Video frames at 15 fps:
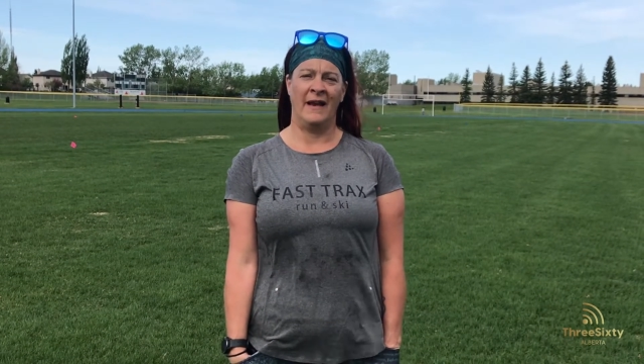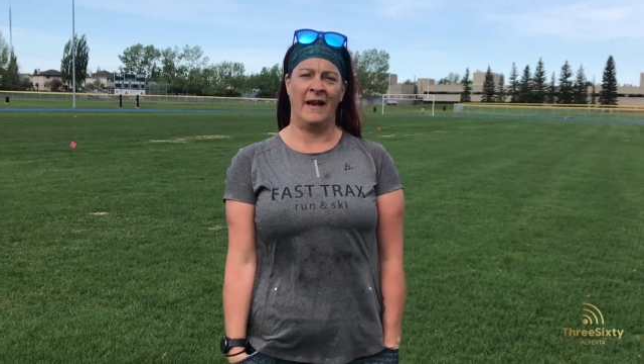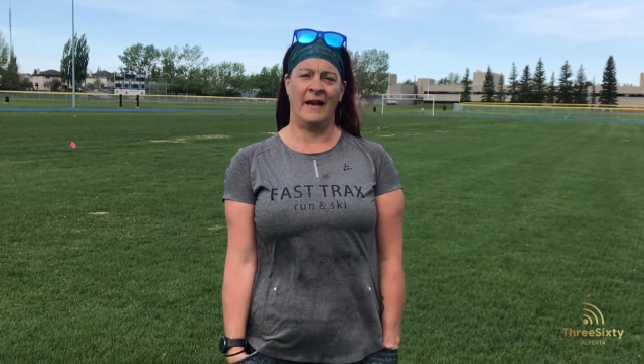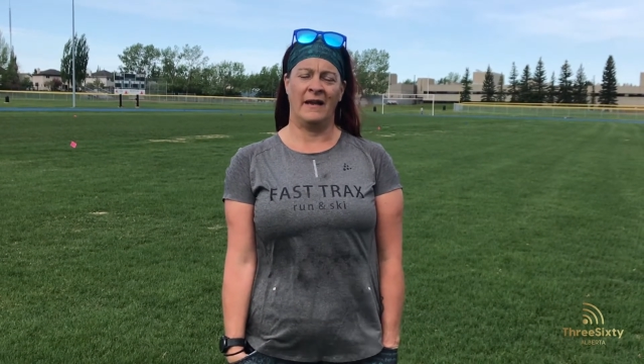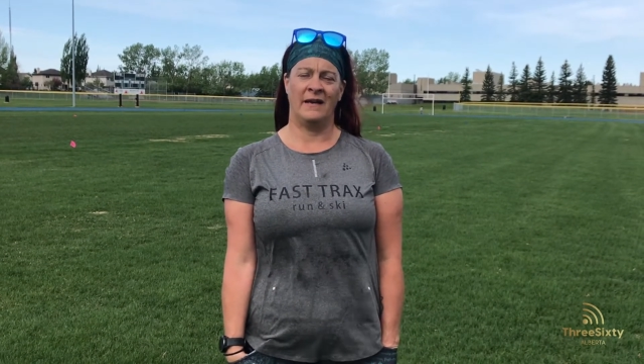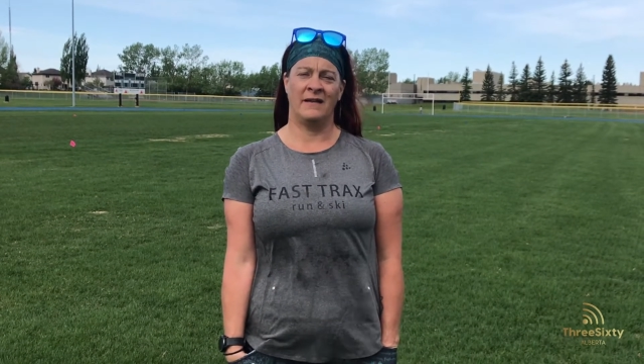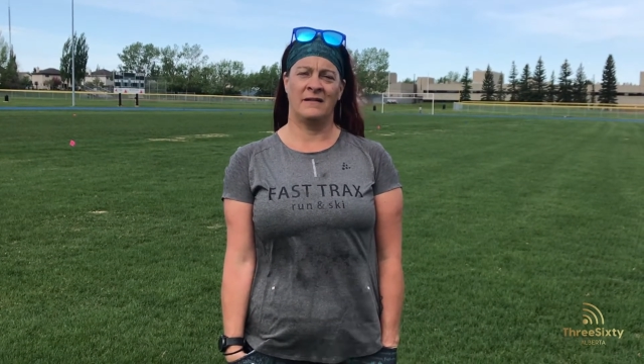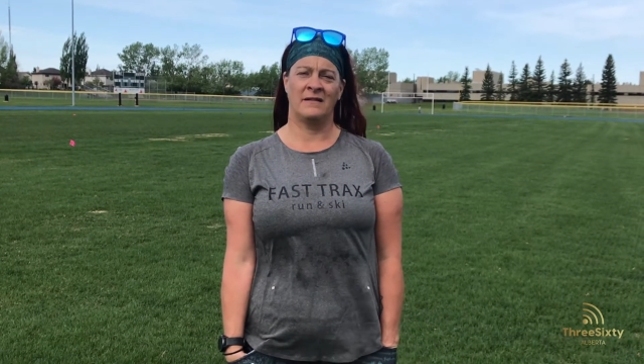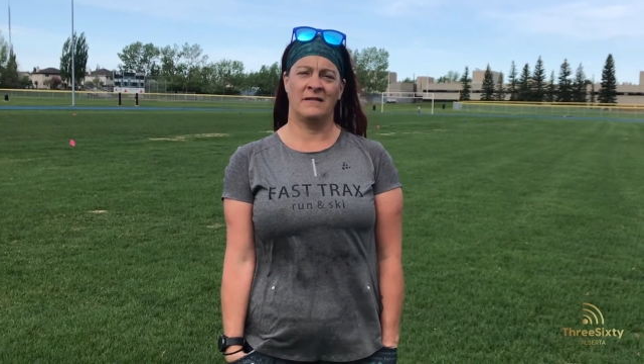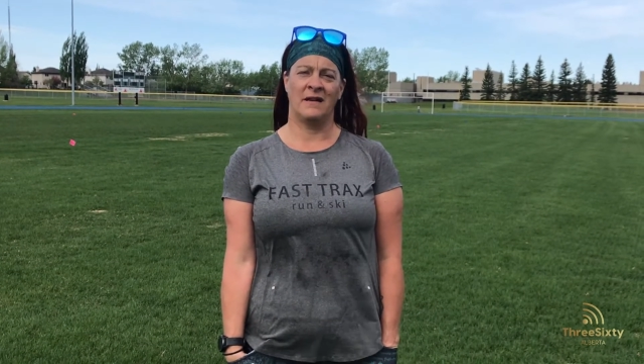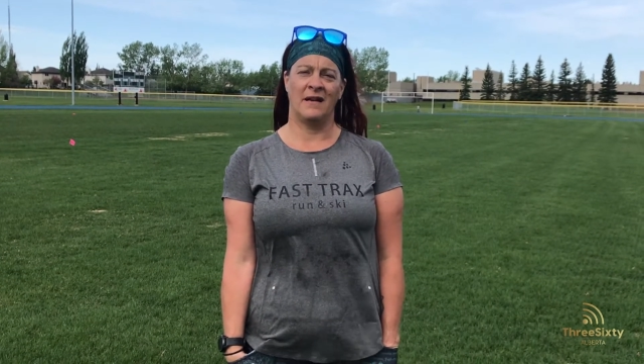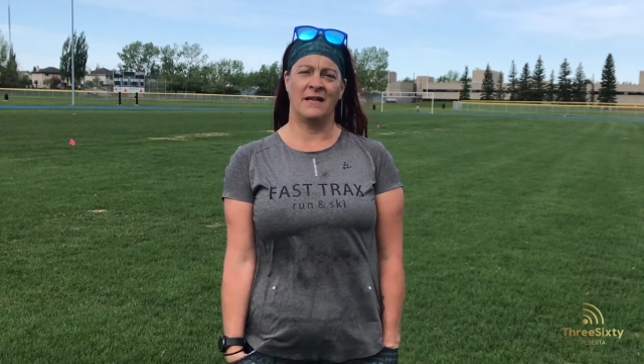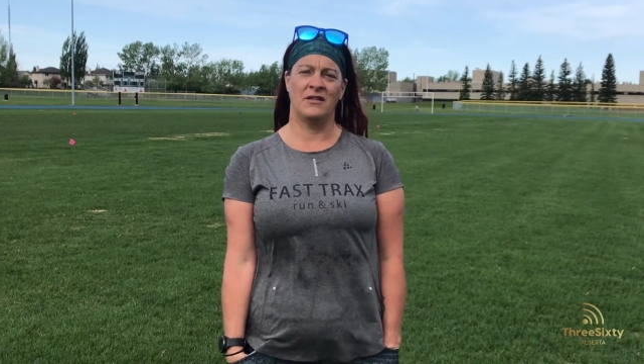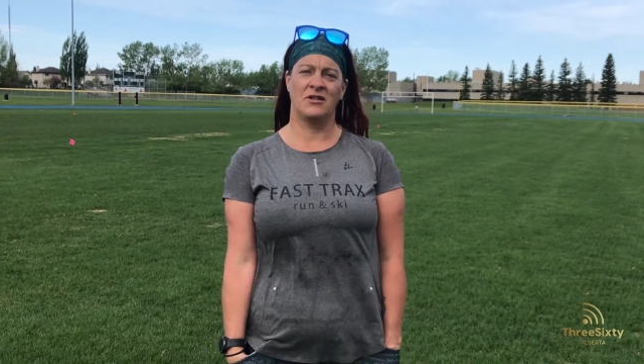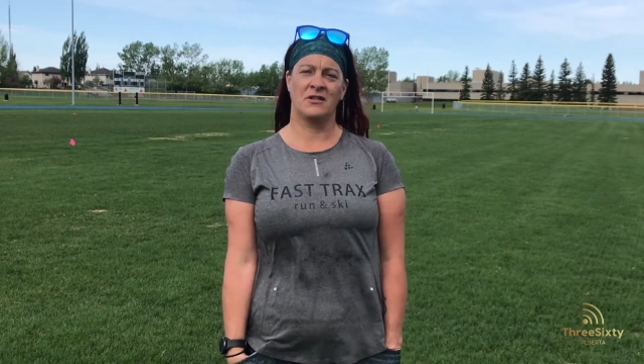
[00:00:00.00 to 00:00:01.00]
and
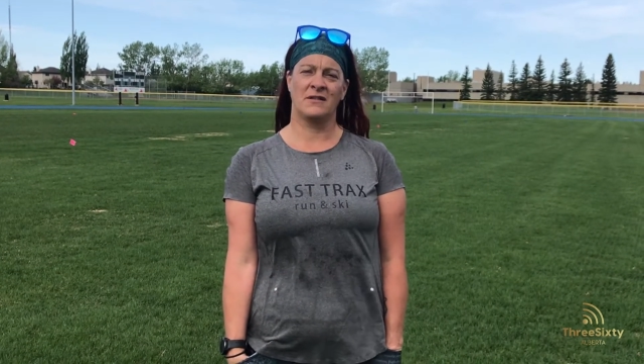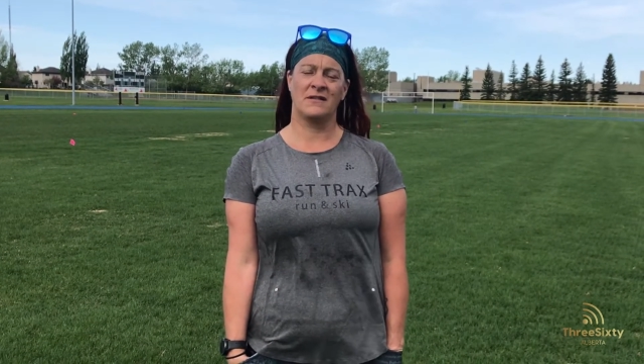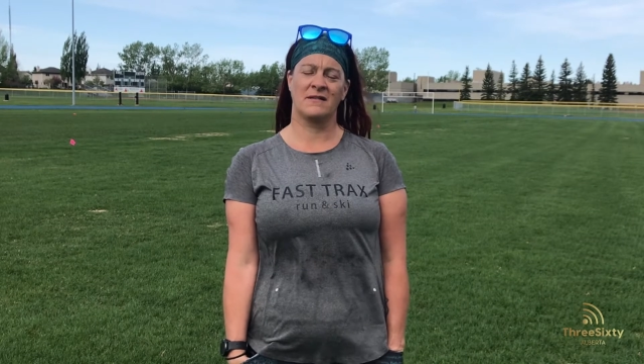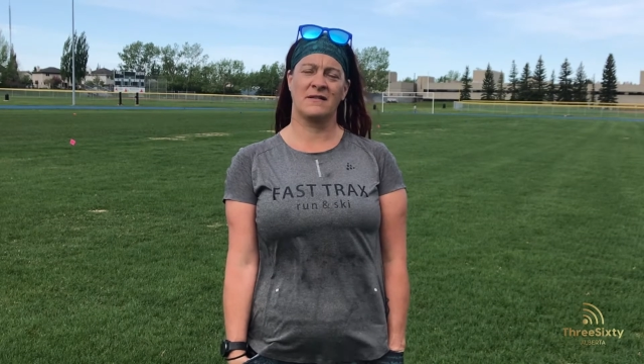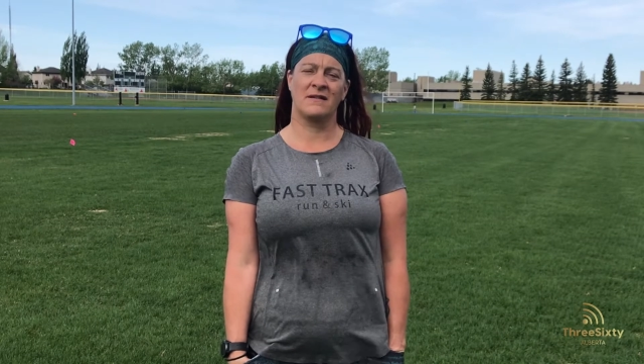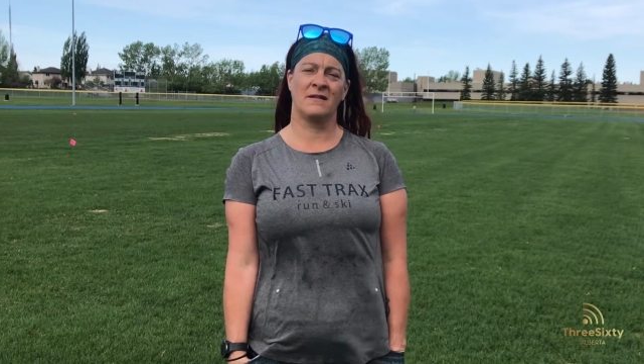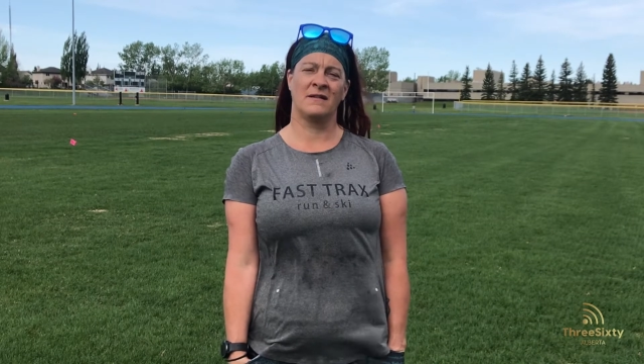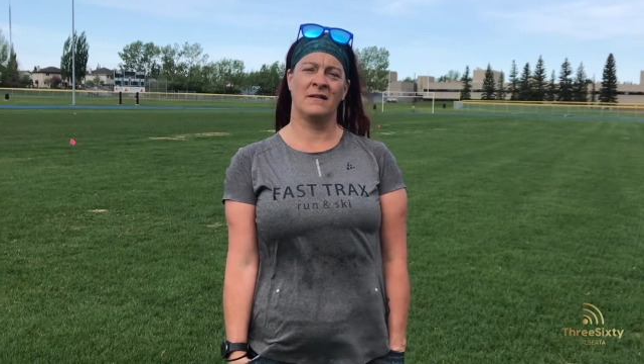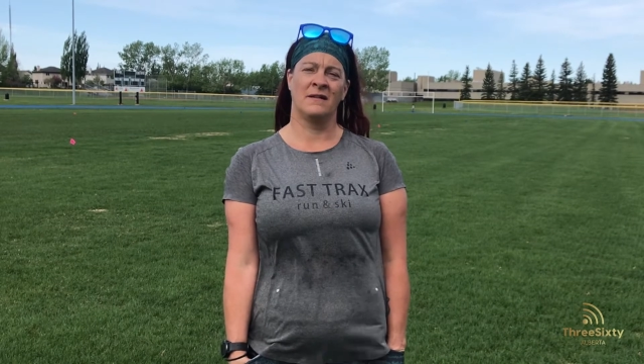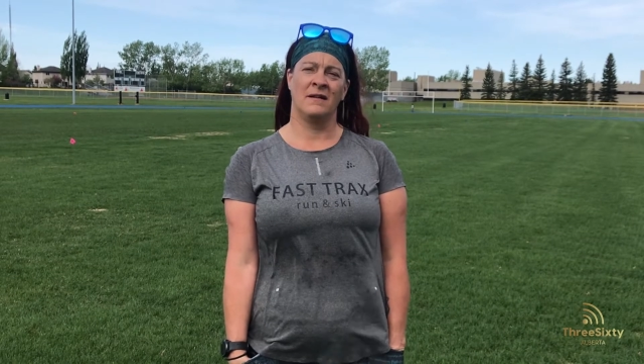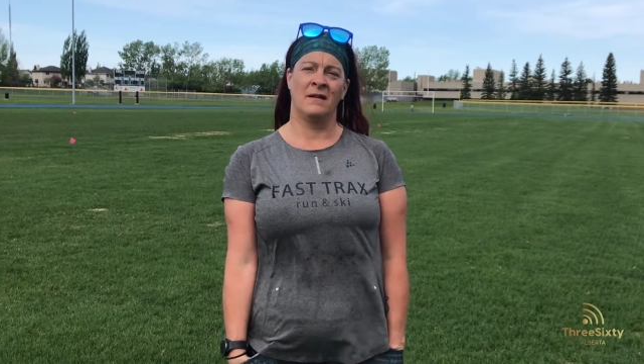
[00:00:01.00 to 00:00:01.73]
I just